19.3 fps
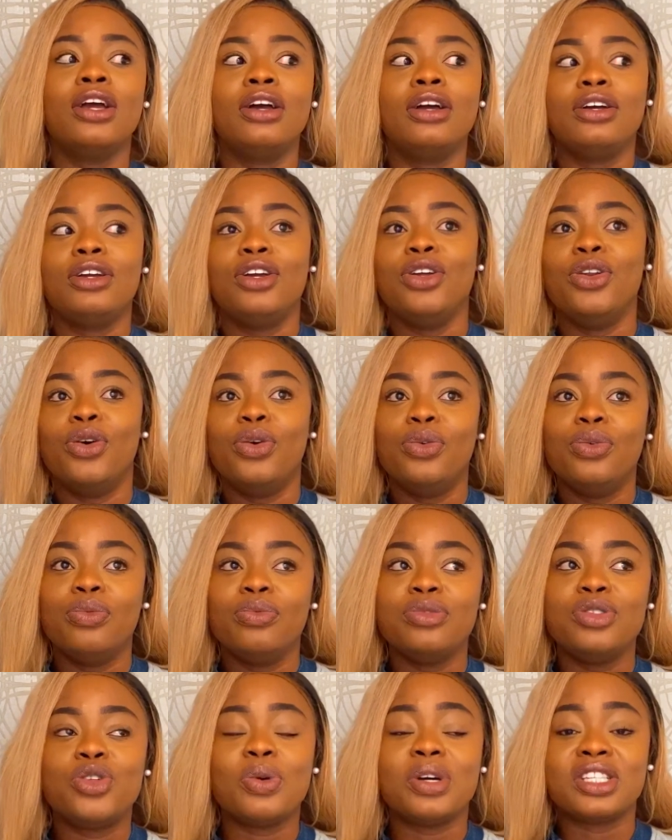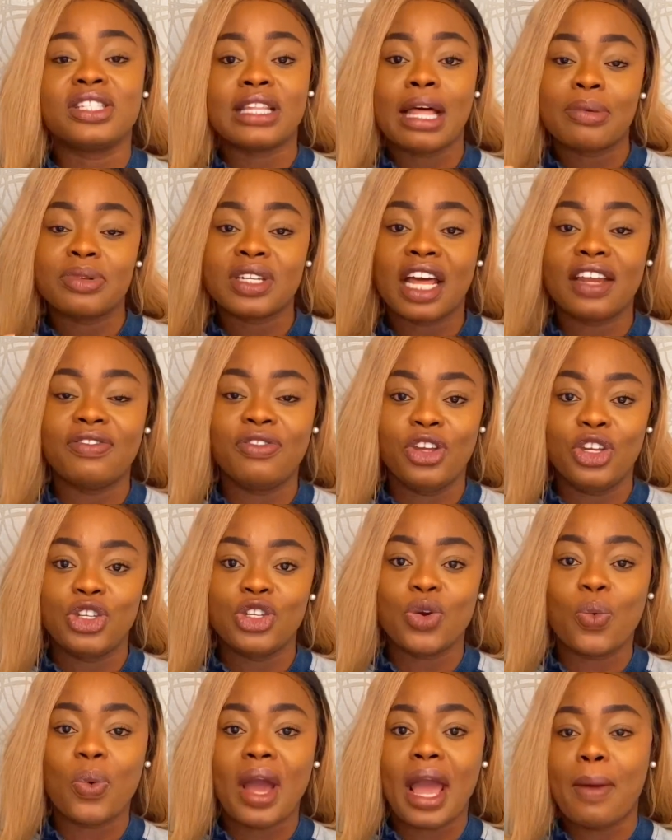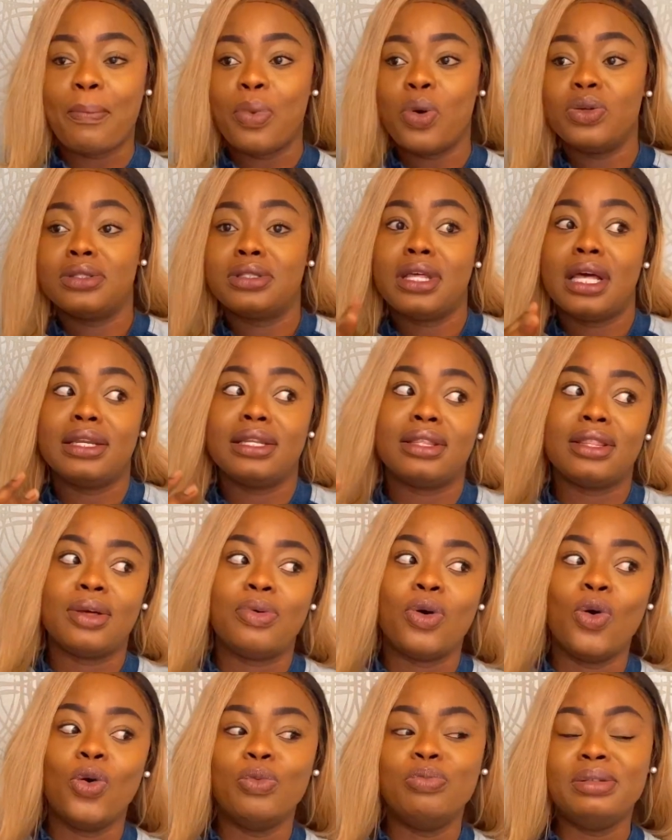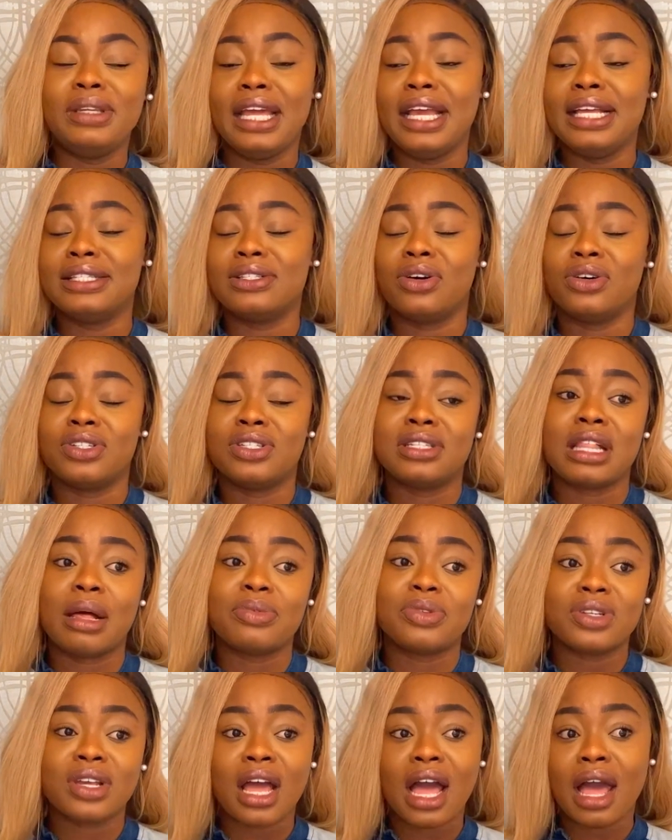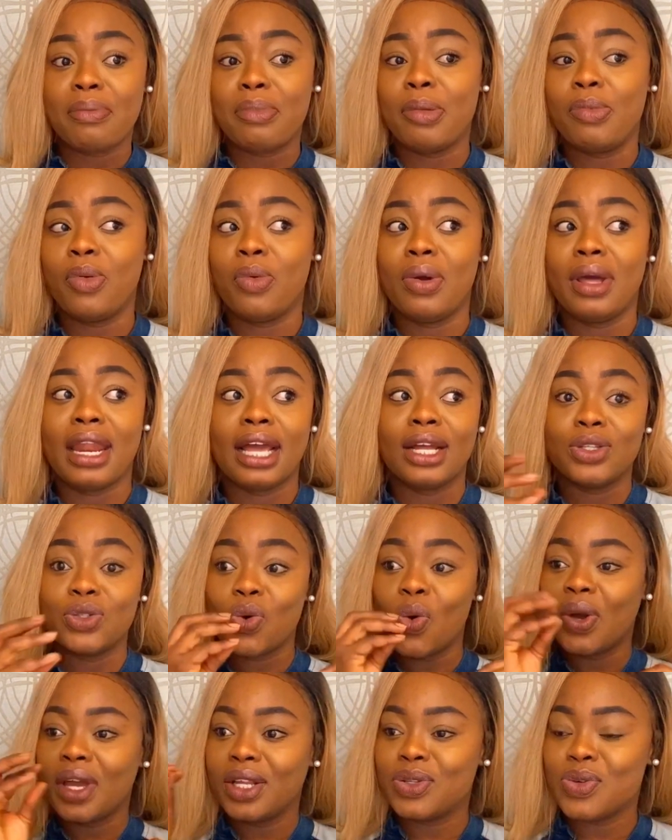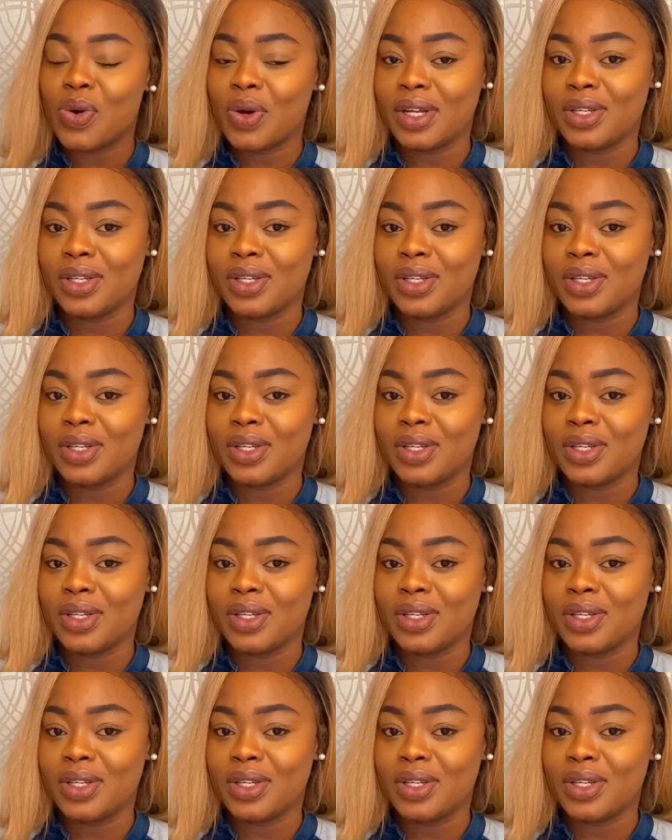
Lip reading: a Snapchat video where I posted the whole place on Snapchat, and people were talking.